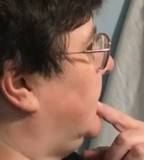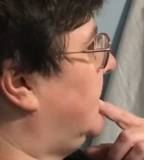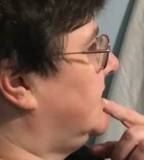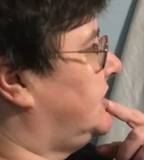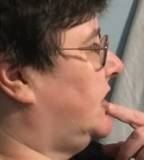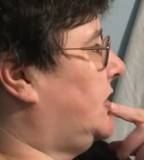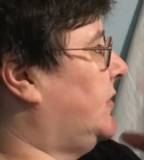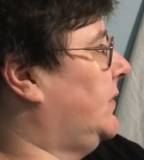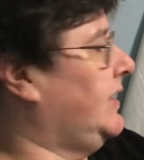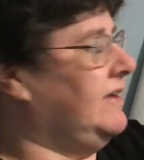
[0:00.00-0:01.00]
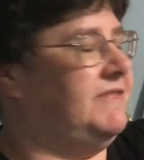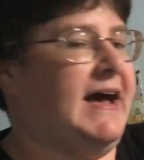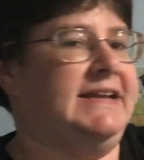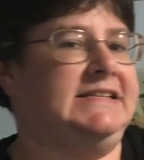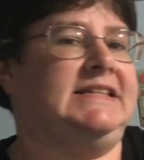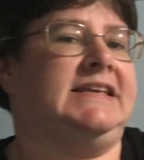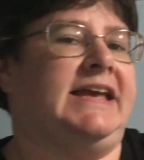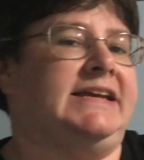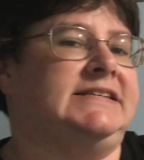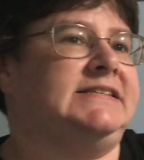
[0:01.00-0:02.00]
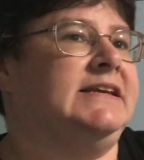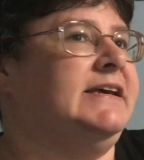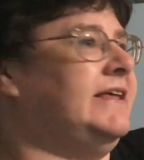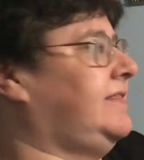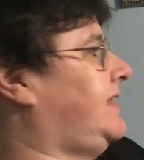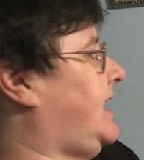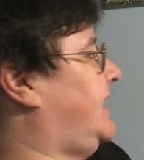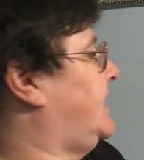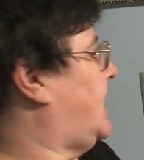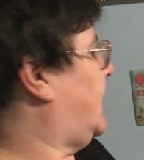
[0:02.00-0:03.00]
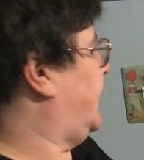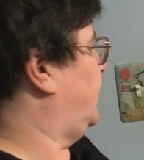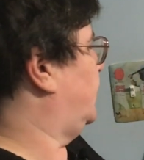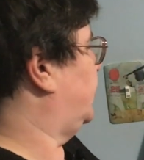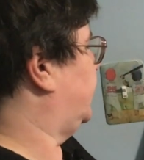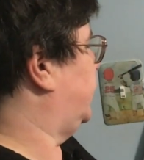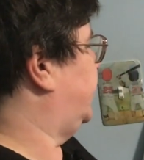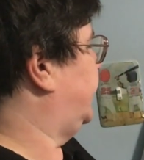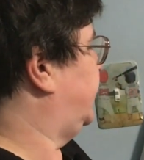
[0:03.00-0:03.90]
So if that is the case, then I would